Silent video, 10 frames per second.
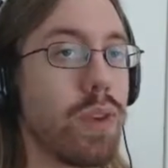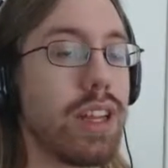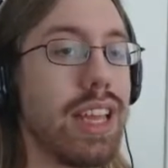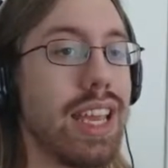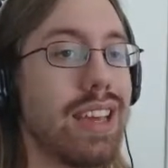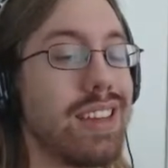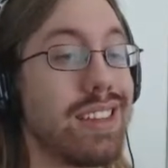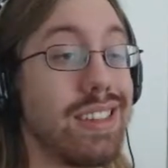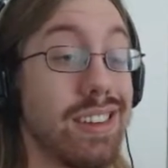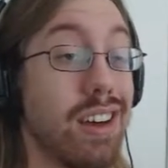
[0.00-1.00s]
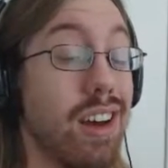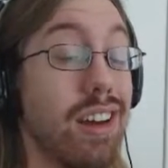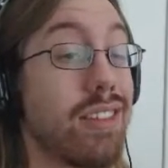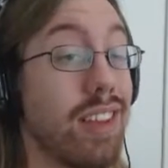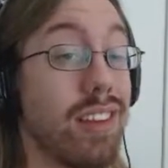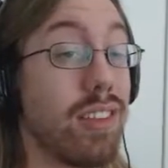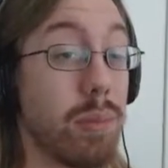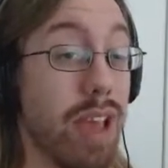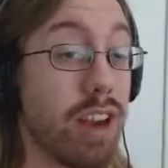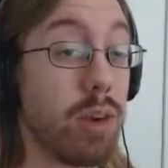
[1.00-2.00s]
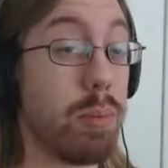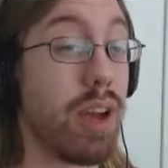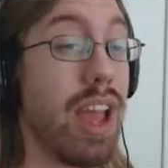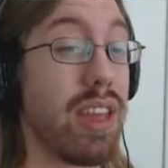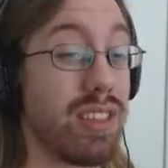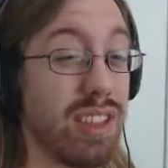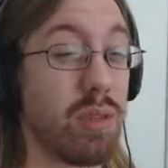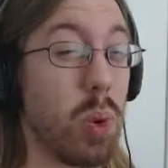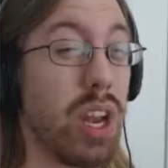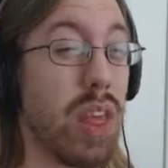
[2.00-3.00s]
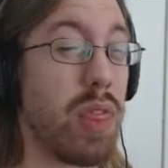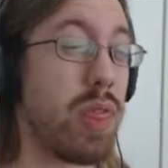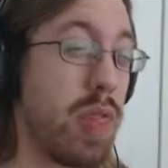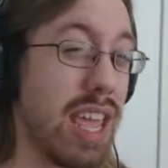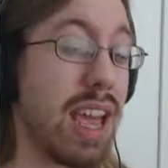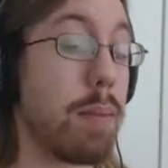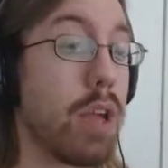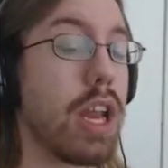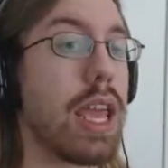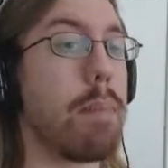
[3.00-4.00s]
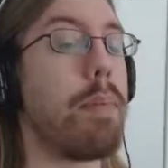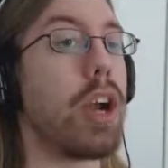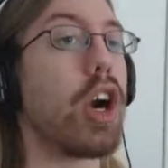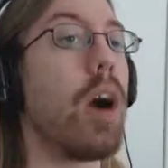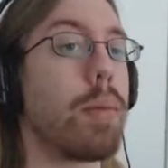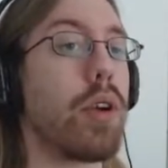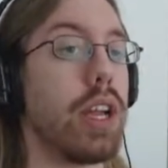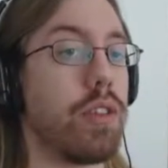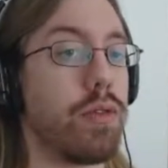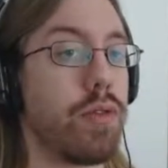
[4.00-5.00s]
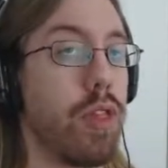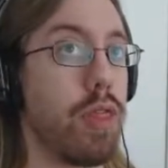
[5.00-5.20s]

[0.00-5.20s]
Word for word: really, honestly, it doesn't matter, but at this point, I think I'm going to get better upgrades for